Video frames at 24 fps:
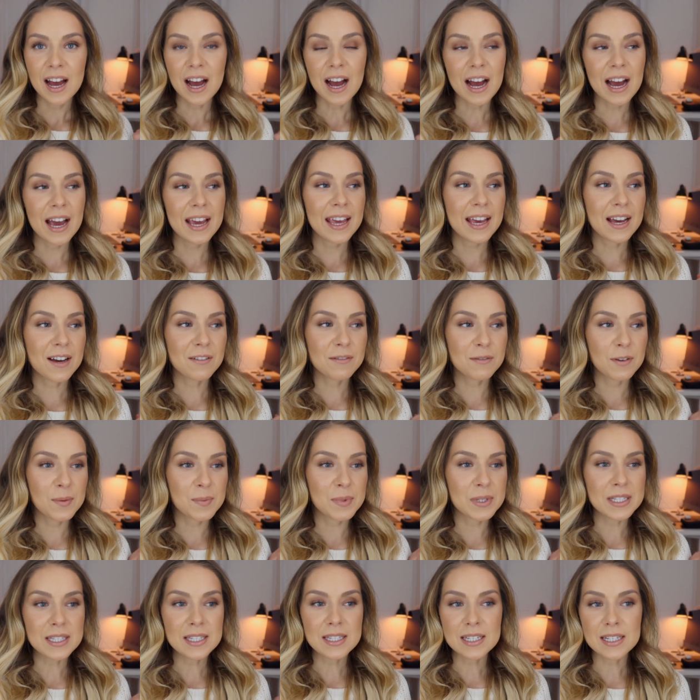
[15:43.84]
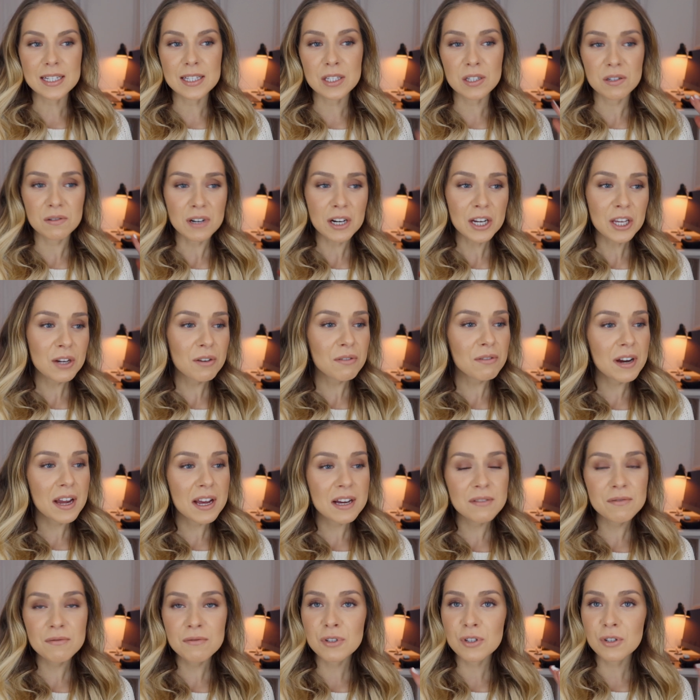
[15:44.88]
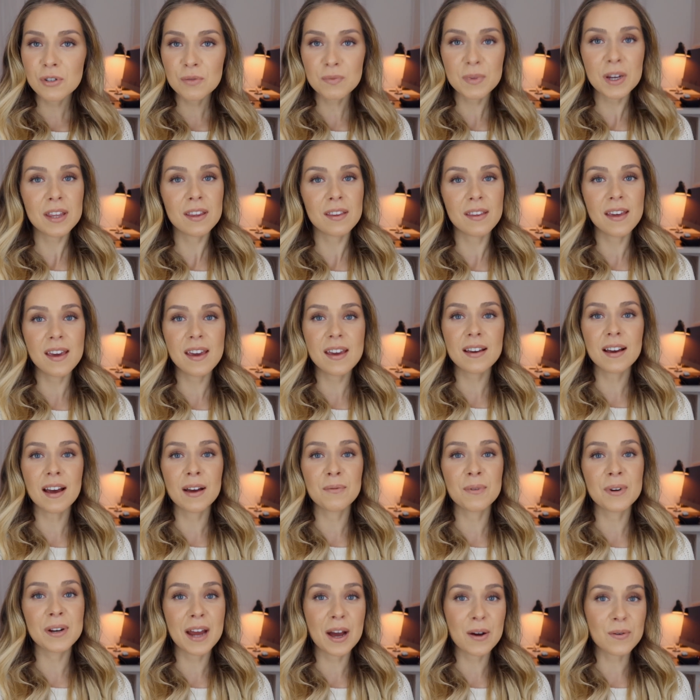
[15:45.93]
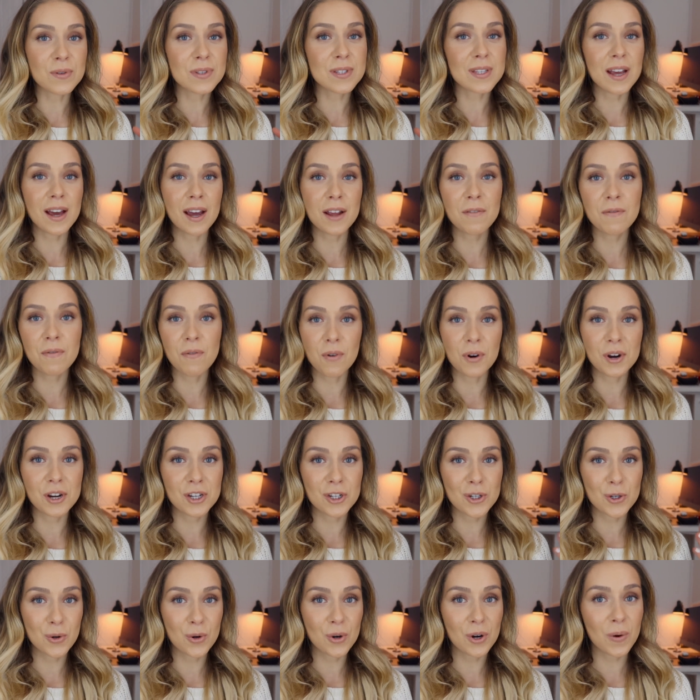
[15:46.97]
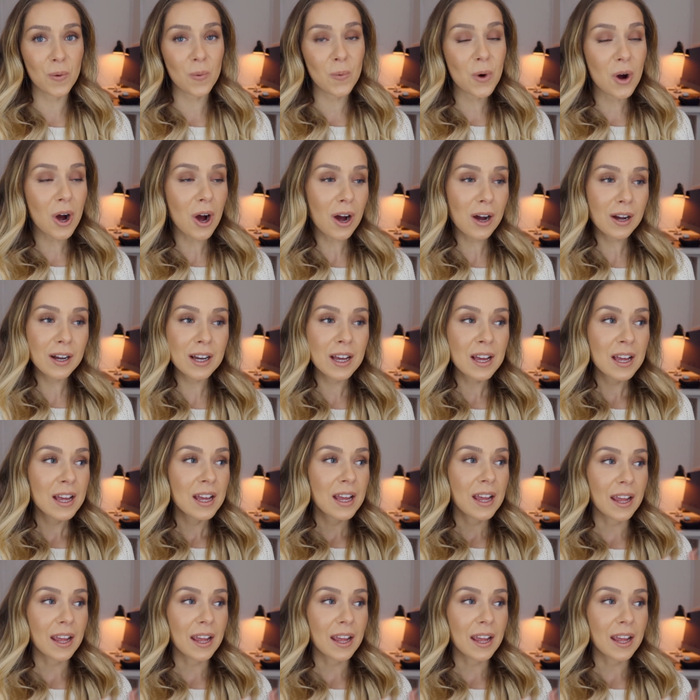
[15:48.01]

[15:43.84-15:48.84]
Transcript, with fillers: I have been since running around, doing my thing. I went outside for a short walk.